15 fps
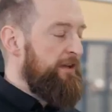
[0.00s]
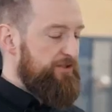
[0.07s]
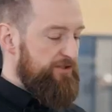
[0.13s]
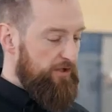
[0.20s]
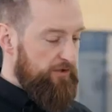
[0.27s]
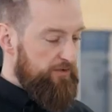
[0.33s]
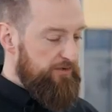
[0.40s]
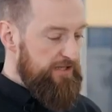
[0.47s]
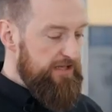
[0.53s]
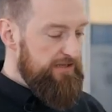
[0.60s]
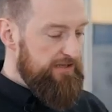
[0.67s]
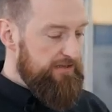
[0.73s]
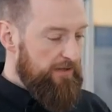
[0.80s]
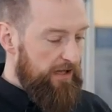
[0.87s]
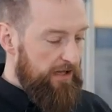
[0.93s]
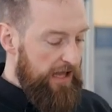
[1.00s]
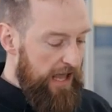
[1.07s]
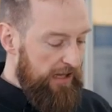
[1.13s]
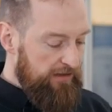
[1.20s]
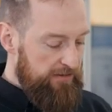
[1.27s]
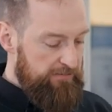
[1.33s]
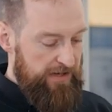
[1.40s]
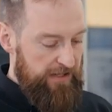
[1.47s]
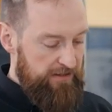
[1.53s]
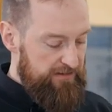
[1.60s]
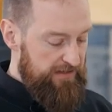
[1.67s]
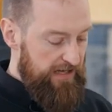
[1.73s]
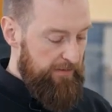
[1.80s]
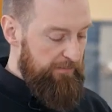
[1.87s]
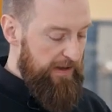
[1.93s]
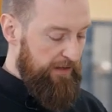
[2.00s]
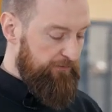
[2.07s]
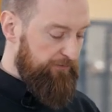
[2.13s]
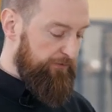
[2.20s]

So these elements are meant